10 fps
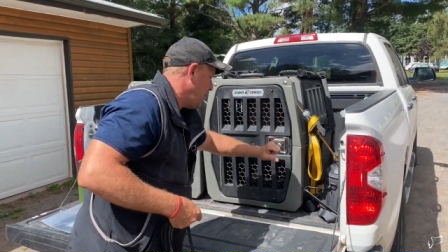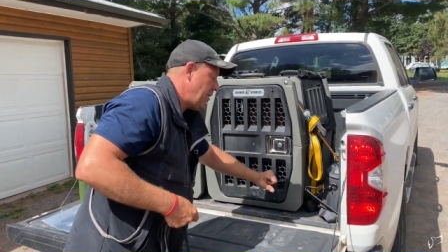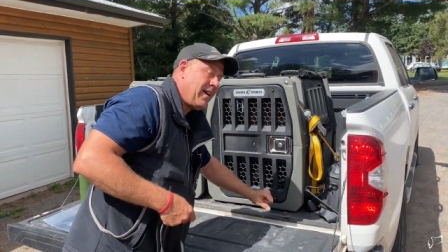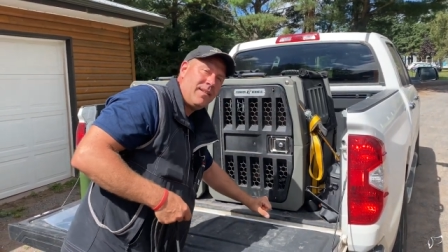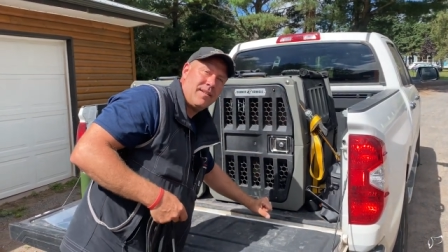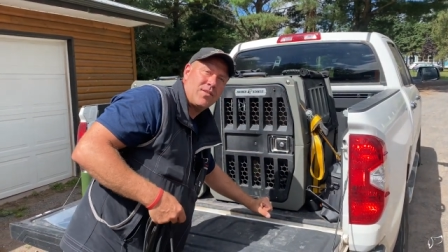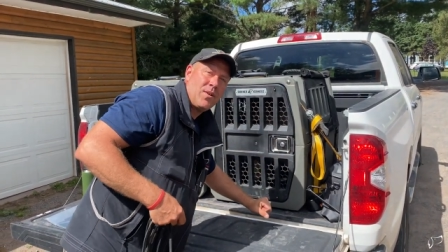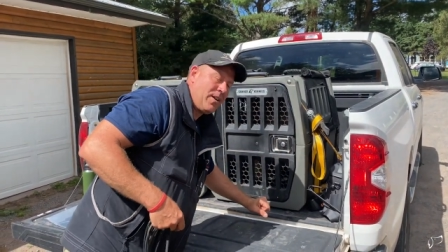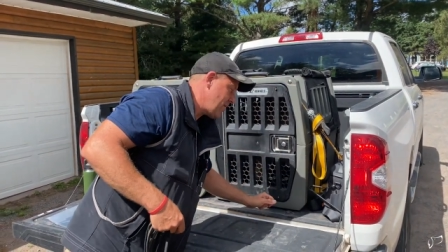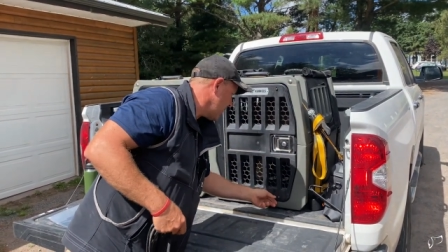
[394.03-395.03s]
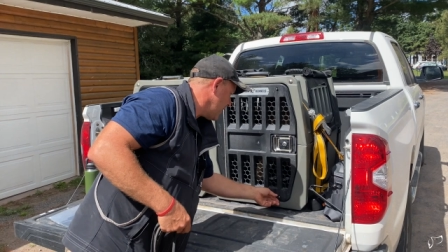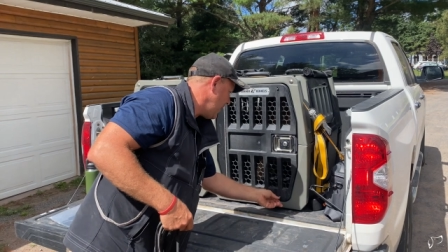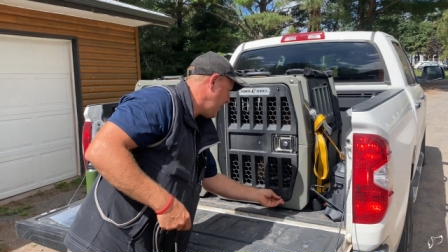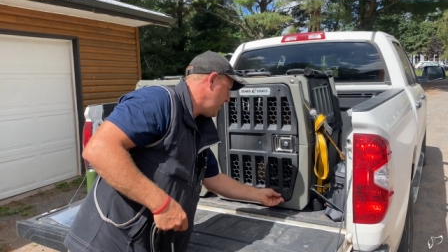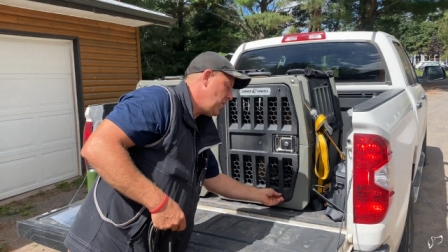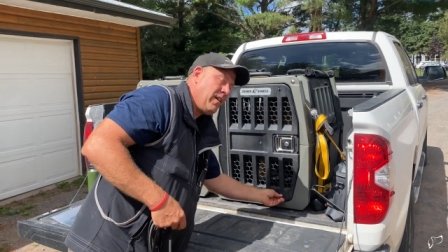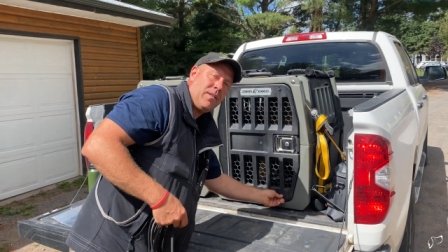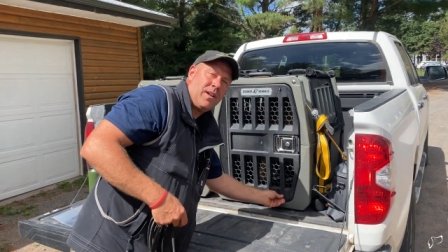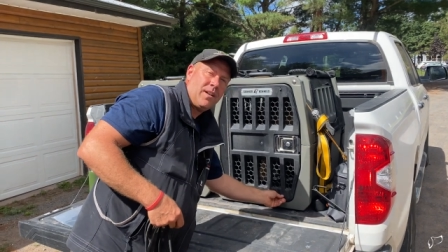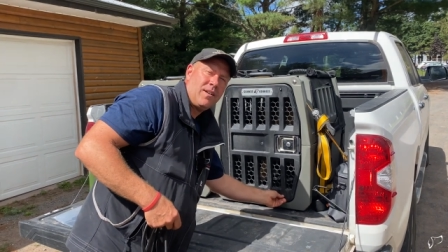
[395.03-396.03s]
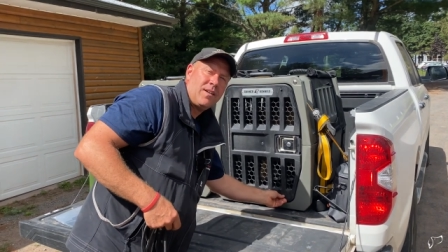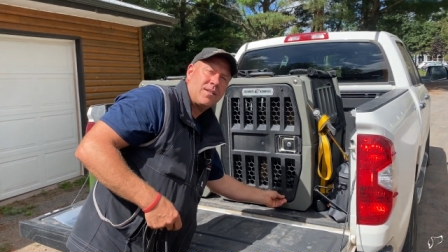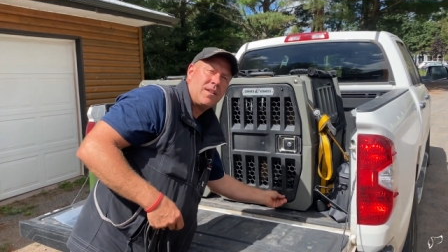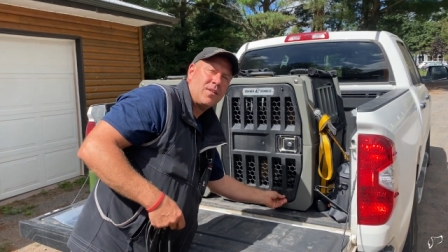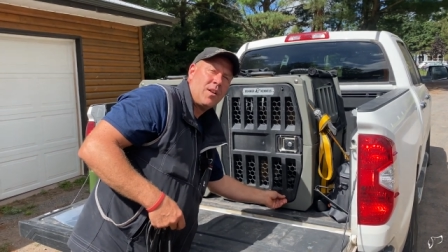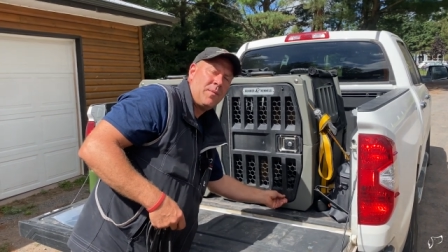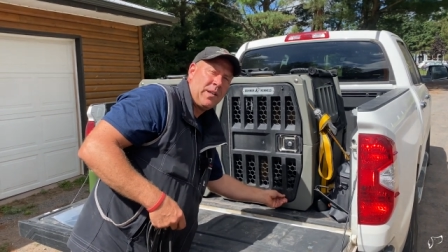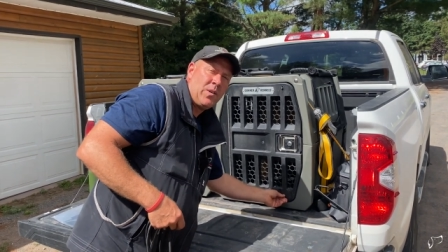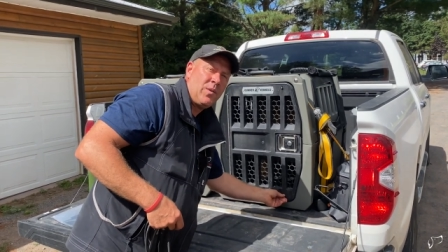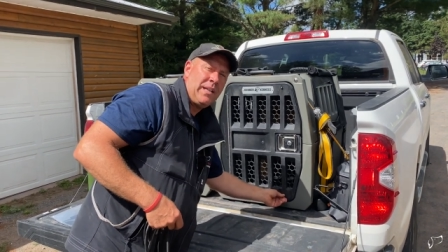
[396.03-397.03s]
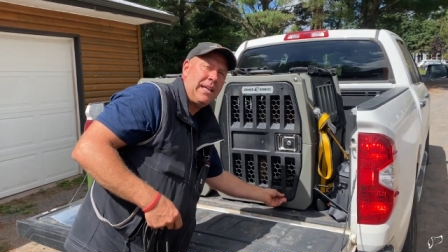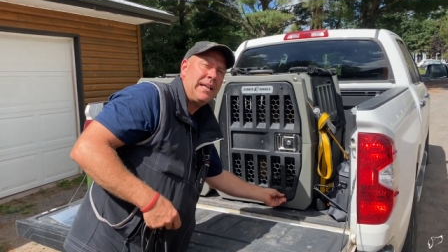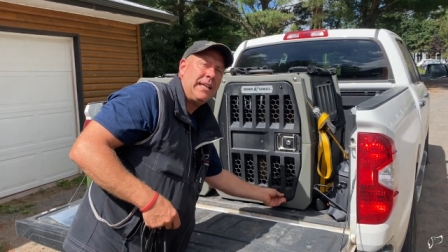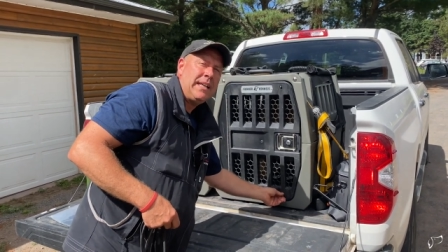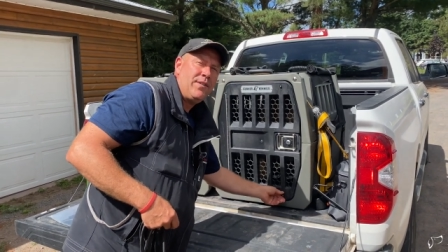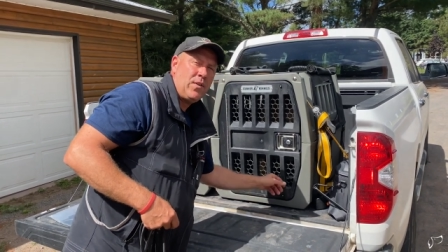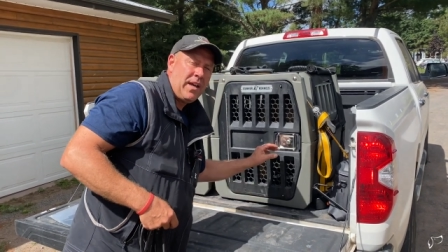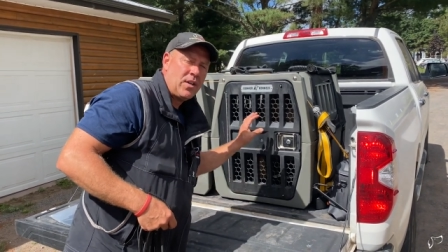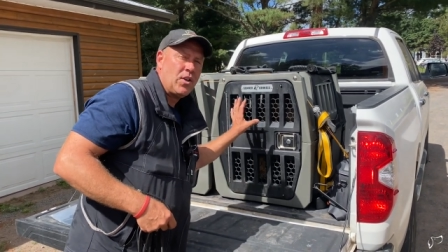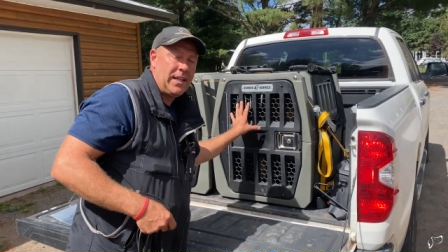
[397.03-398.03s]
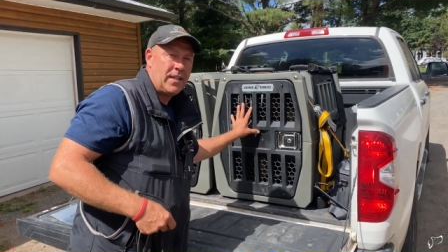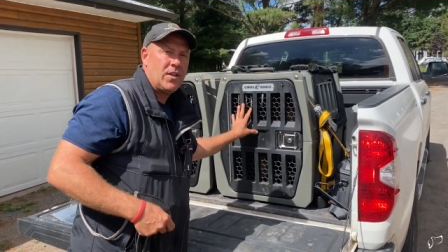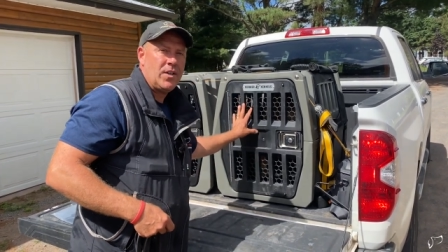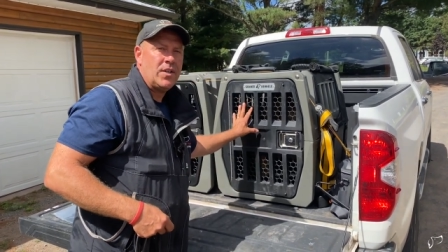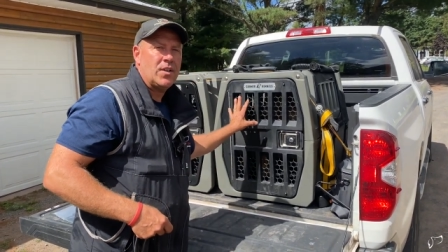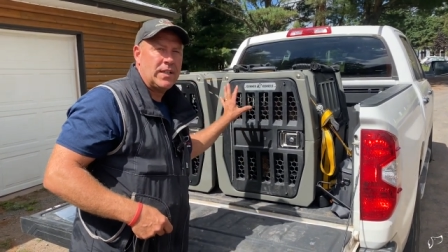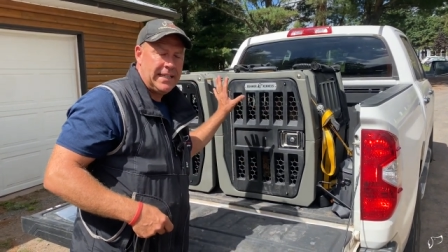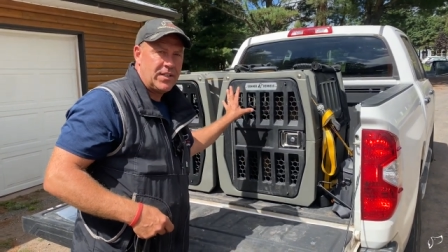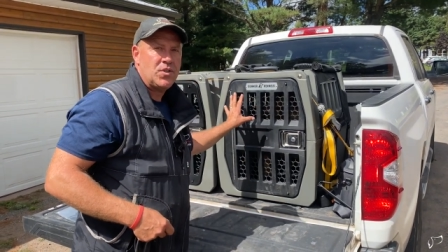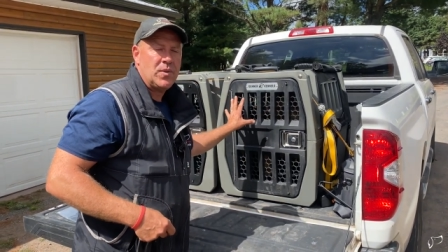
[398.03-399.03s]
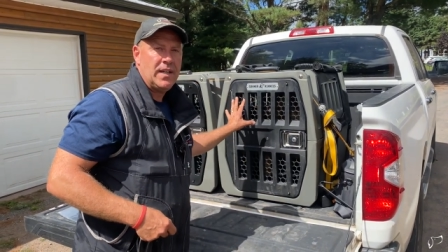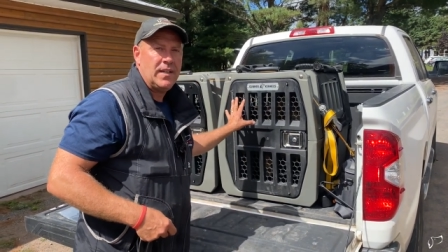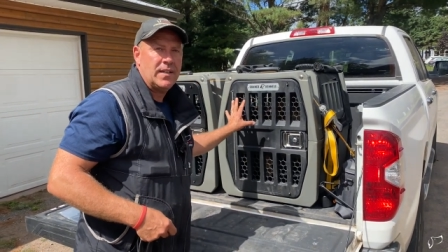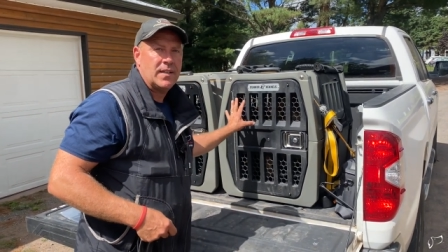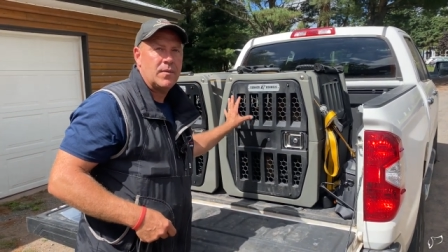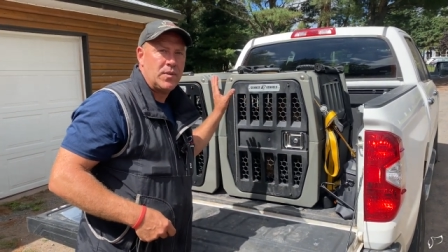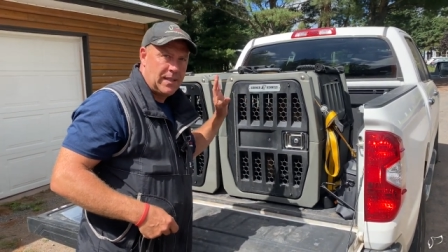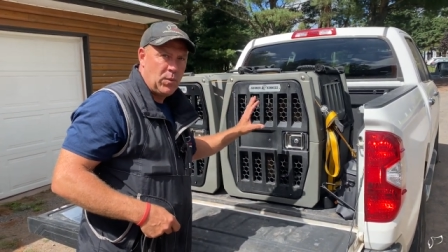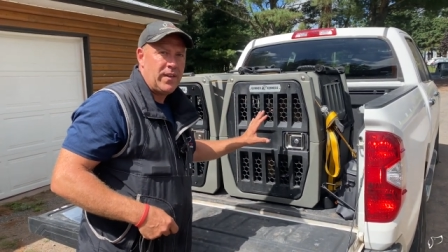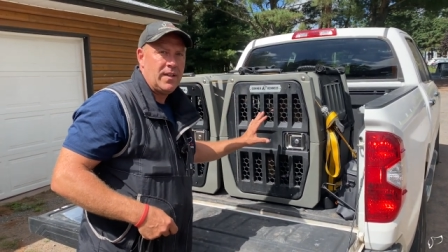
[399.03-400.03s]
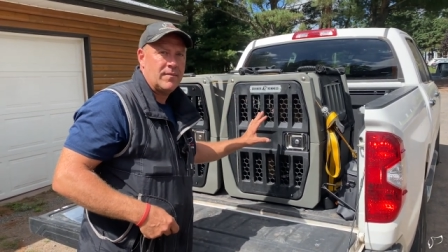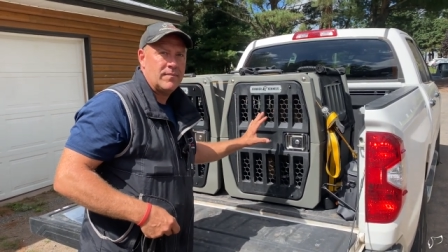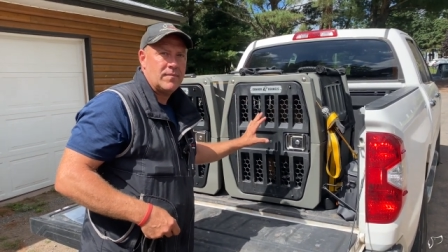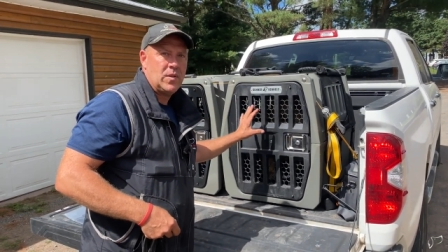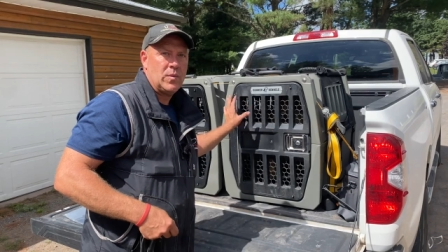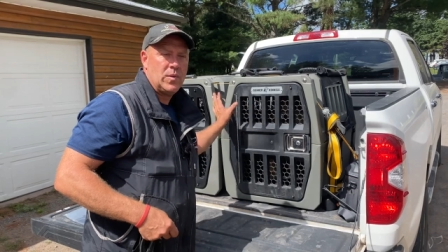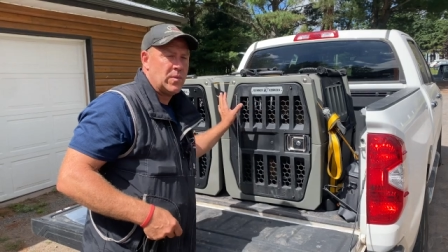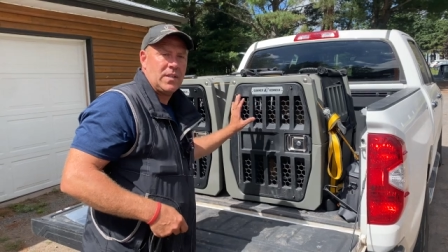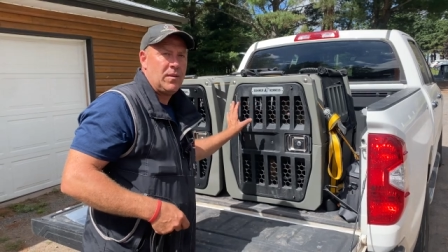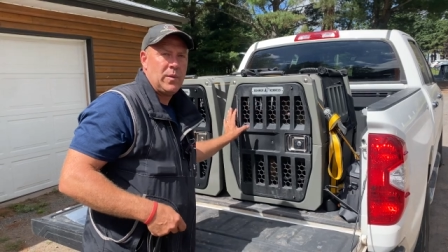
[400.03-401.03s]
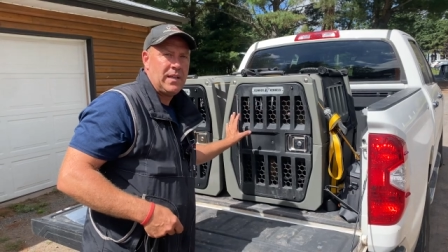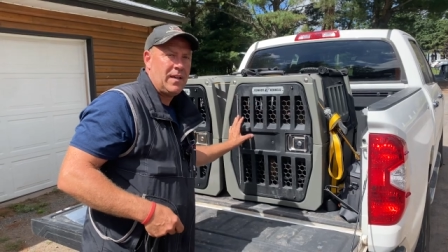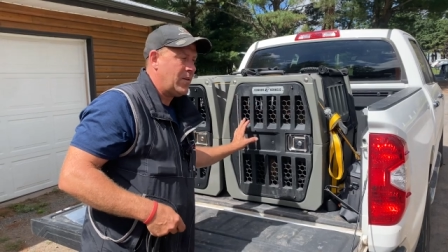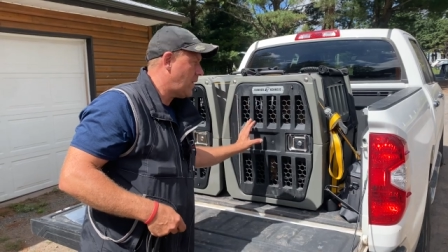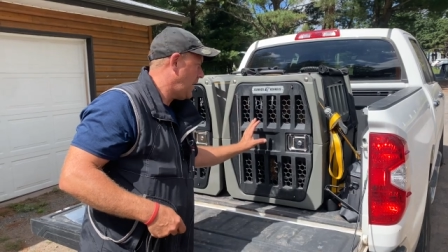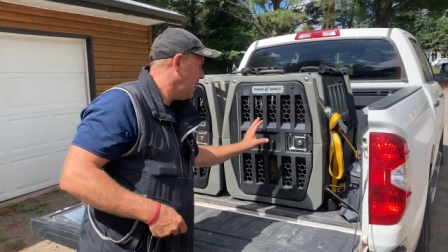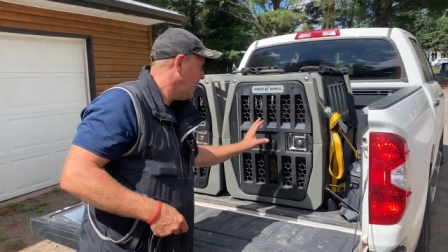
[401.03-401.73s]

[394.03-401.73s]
a pet trainer and you have a lot of dogs that are coming and going, if you're gonna get a gunner, get the chew kit to, with it. Don't, don't skimp on that, okay?